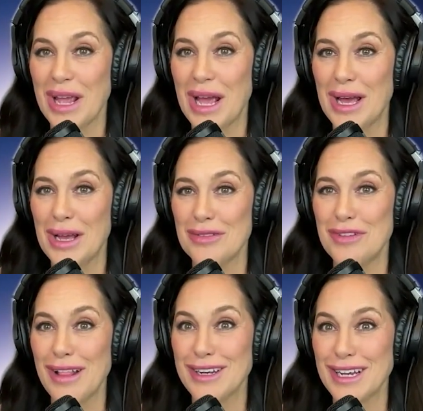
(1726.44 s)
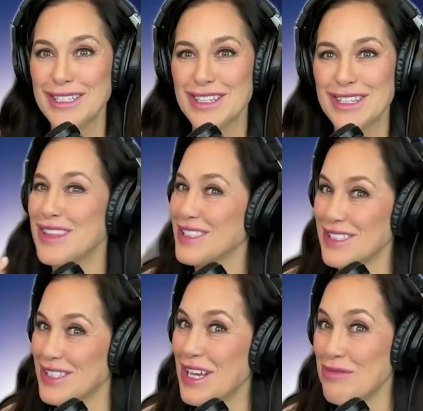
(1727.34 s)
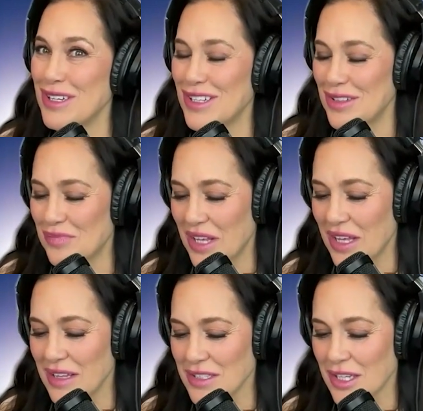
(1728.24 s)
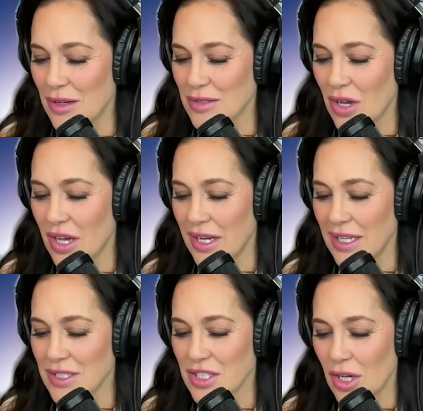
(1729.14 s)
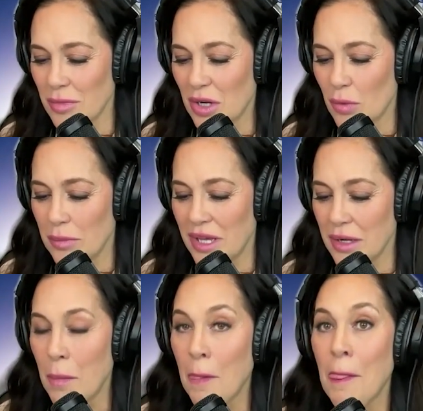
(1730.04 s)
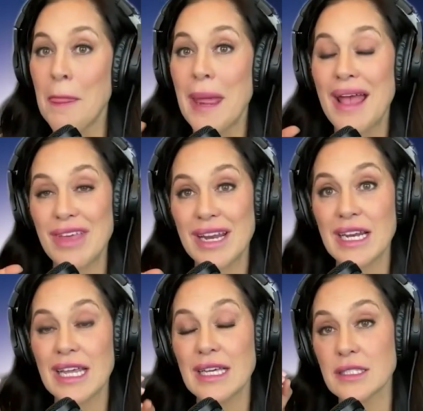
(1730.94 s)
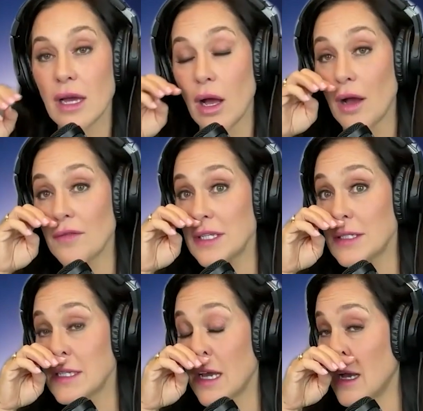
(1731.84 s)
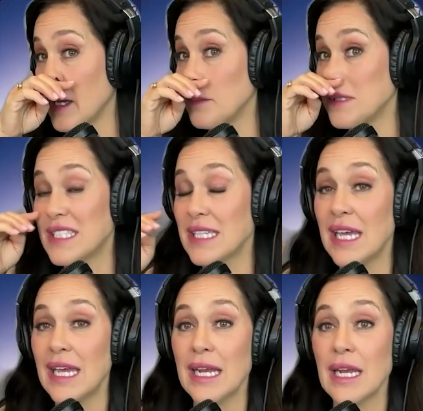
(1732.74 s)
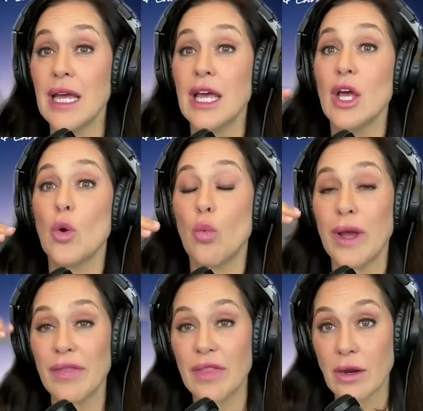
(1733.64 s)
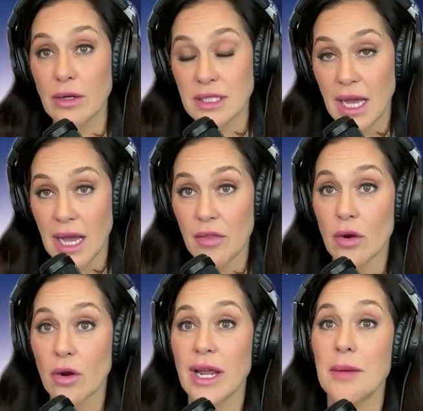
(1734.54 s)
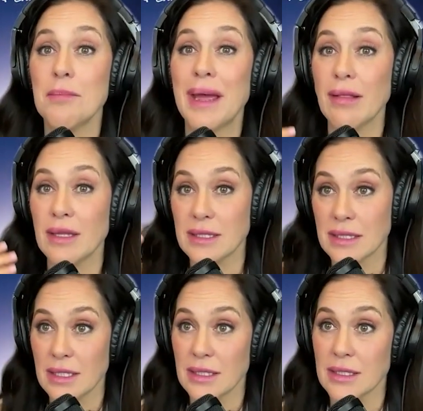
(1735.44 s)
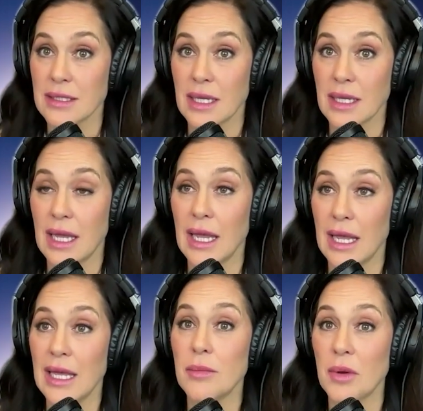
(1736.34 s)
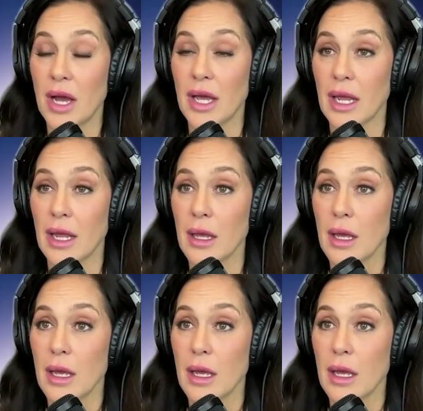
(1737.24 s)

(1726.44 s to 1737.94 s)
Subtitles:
validation that this is a real thing that goes on in so many women, and that it is oftentimes seen when there's other imbalances in the body.